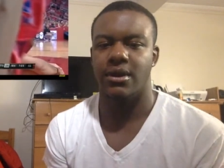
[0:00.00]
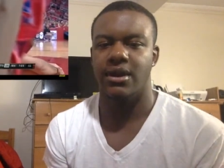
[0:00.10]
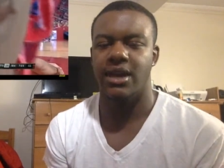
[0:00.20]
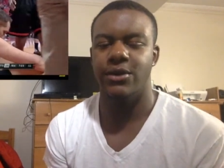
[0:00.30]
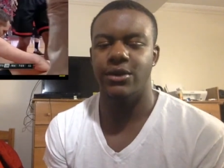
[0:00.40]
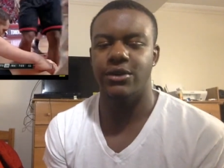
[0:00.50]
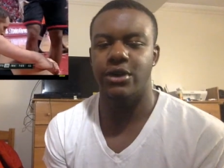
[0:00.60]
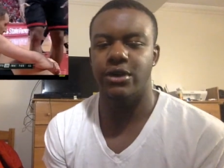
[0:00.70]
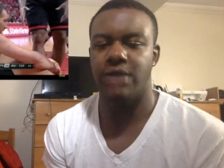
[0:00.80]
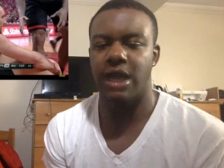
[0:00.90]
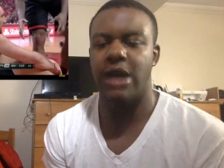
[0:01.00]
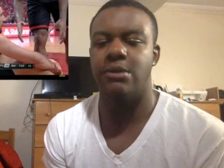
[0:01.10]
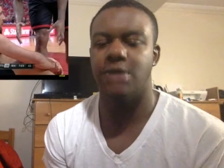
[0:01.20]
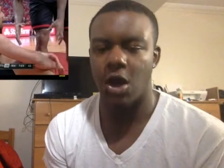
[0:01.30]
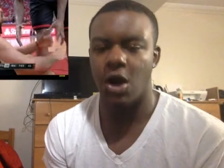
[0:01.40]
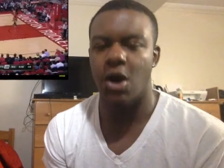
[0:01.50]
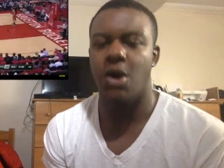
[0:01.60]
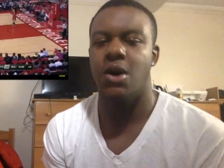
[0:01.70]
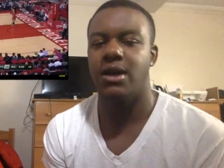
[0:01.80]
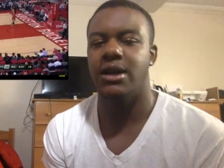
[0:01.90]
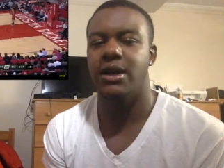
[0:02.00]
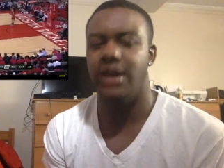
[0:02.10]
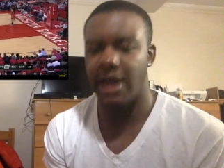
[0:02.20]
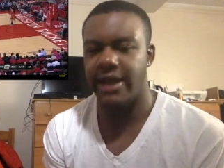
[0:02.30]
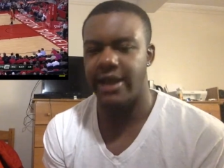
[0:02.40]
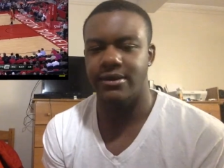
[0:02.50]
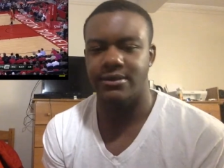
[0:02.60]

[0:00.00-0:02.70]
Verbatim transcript: They will throw them lobs all night.